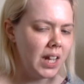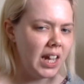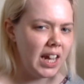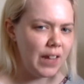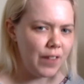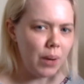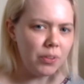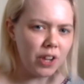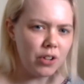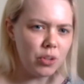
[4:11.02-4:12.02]
If I was
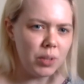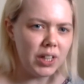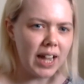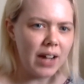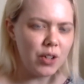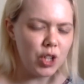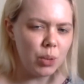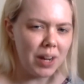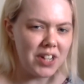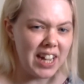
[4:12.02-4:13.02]
going to work out 2
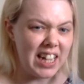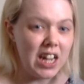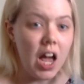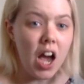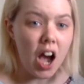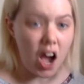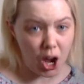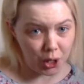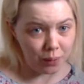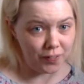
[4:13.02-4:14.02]
add 8,
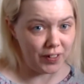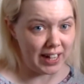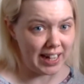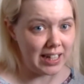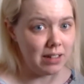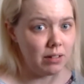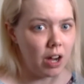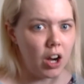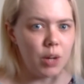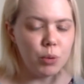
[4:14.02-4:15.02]
hopefully
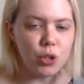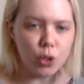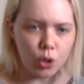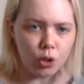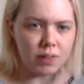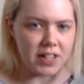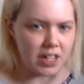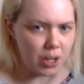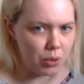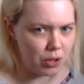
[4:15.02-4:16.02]
I would already
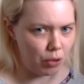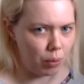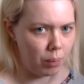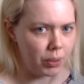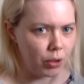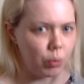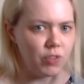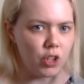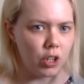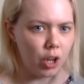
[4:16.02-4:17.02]
know this one because we've
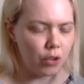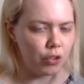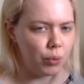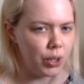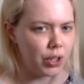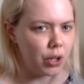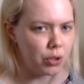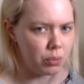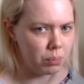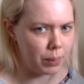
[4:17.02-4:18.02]
done lots of work on
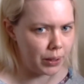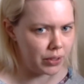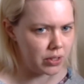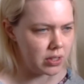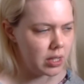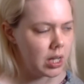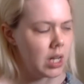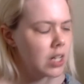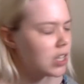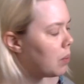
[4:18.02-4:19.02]
number bonds.
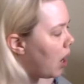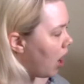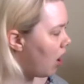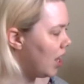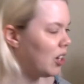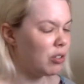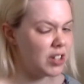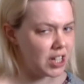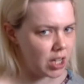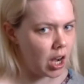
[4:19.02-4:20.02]
So I
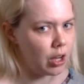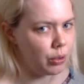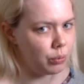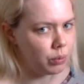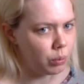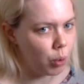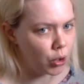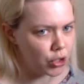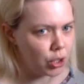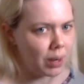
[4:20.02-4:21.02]
already know what
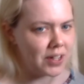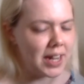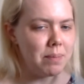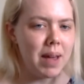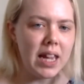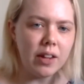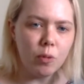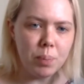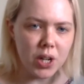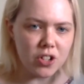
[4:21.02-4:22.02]
2 add 8 makes,
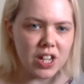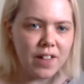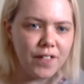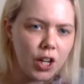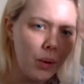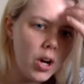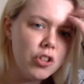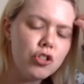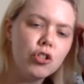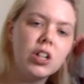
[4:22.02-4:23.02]
but if you are
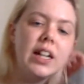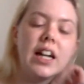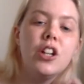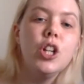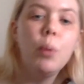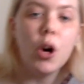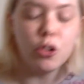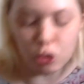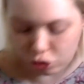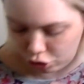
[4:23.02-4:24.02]
struggling and you are
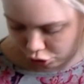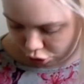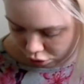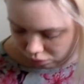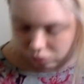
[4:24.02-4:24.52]
not sure,